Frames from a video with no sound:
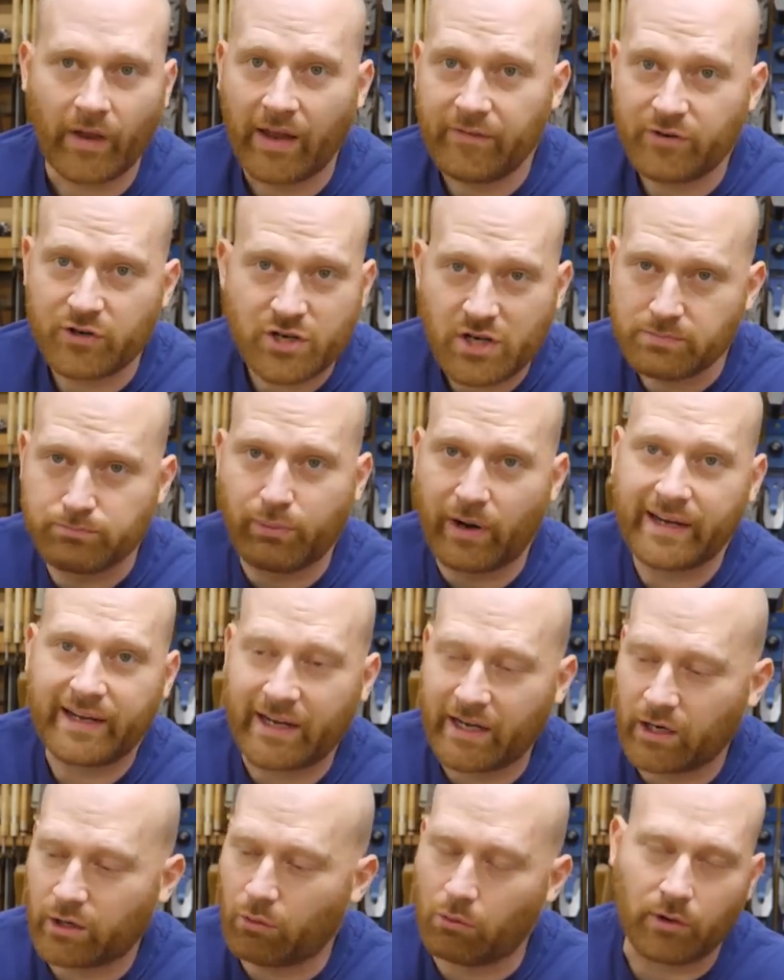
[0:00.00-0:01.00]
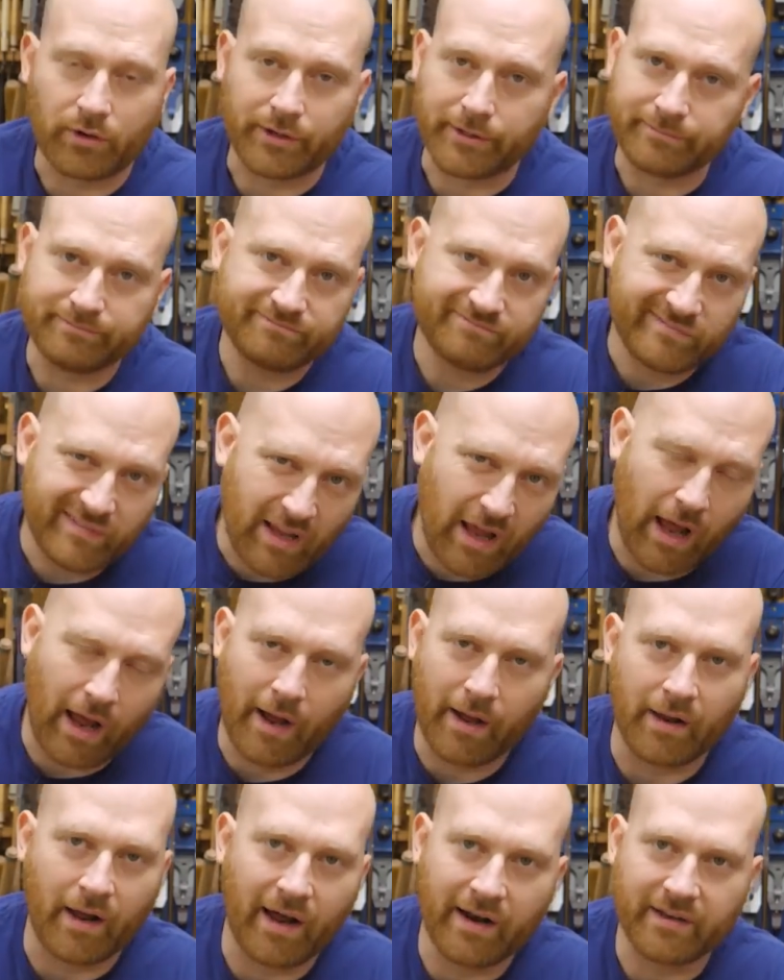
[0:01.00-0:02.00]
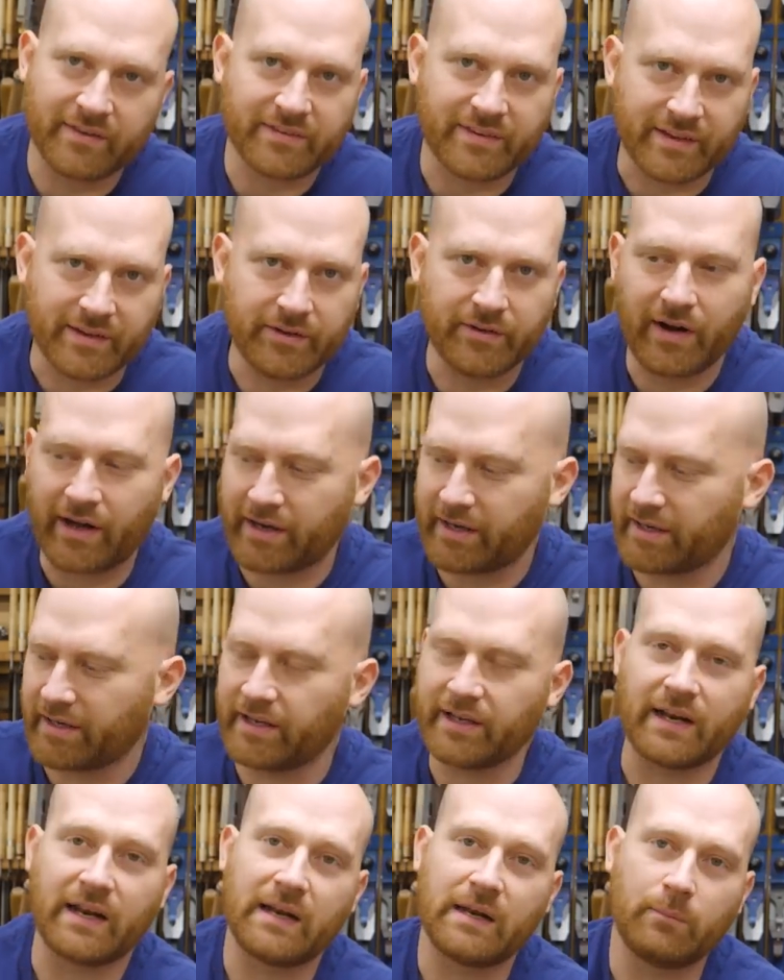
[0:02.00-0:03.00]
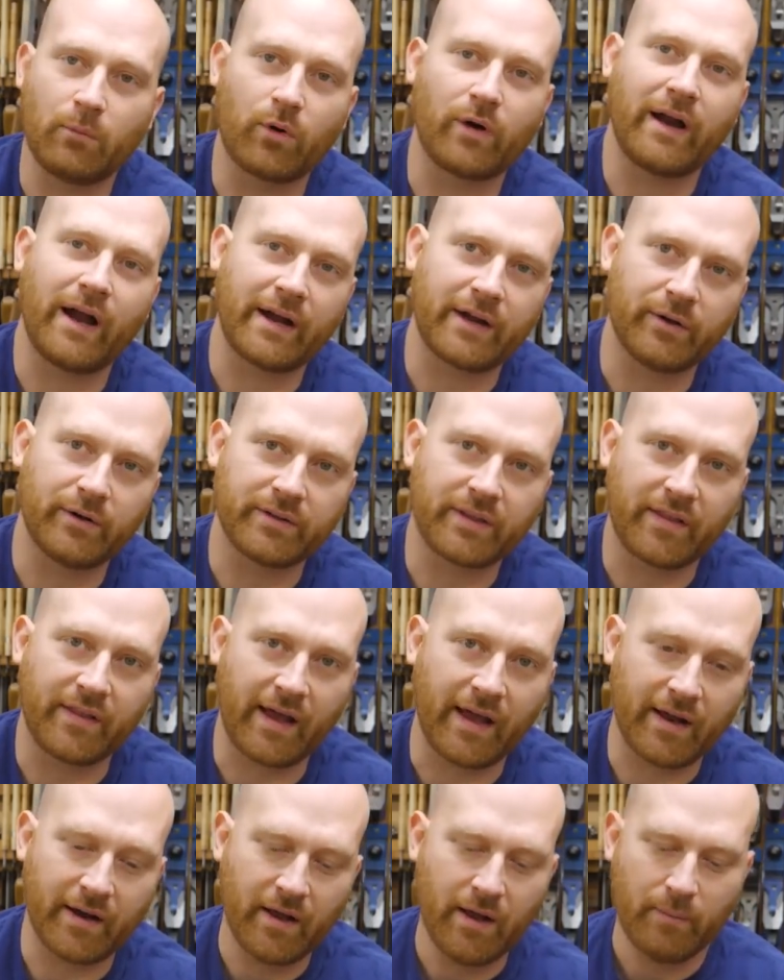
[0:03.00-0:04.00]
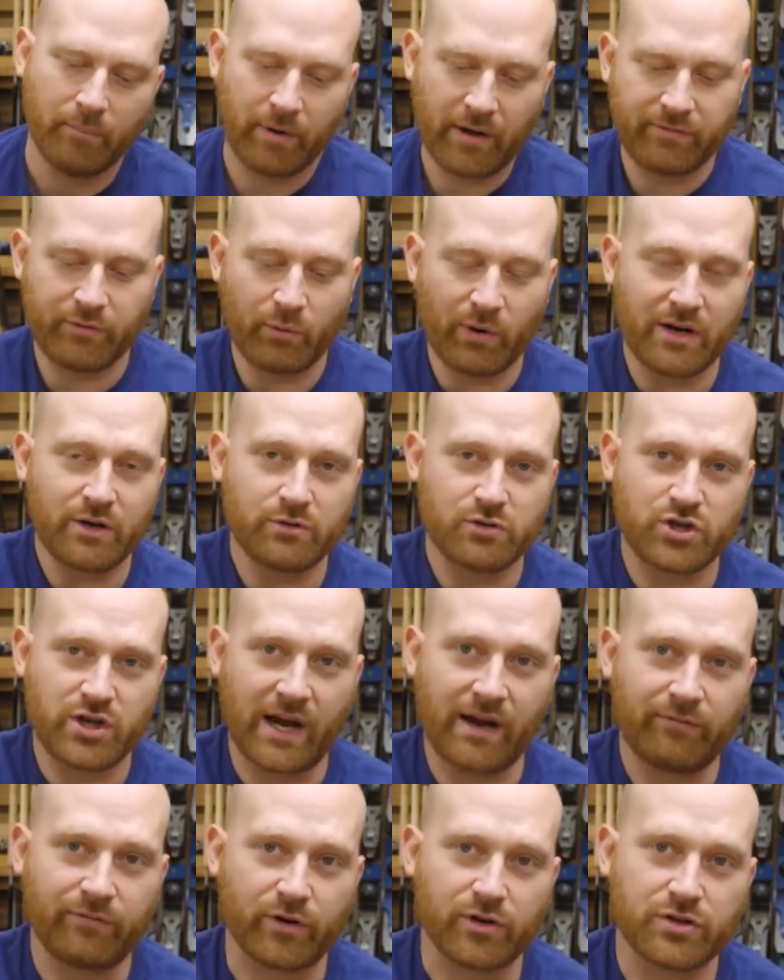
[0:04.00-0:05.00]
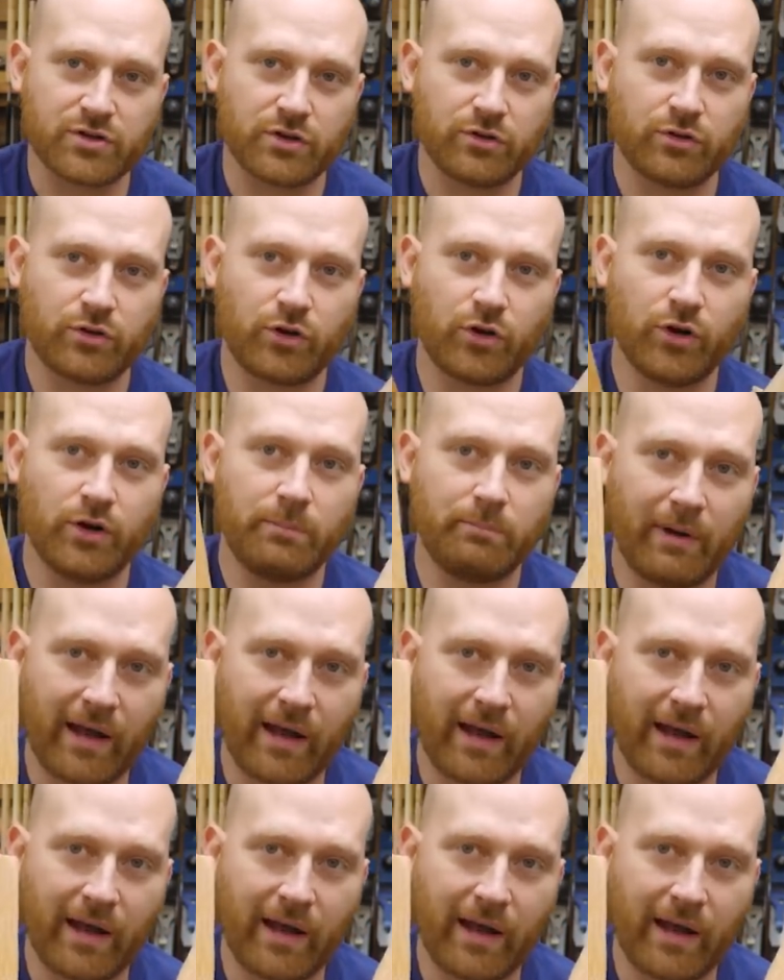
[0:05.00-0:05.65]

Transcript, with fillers: If you're just breaking a corner, uh, honestly, you're not going to get any more accurate than that. But if you want to do chamfers, you could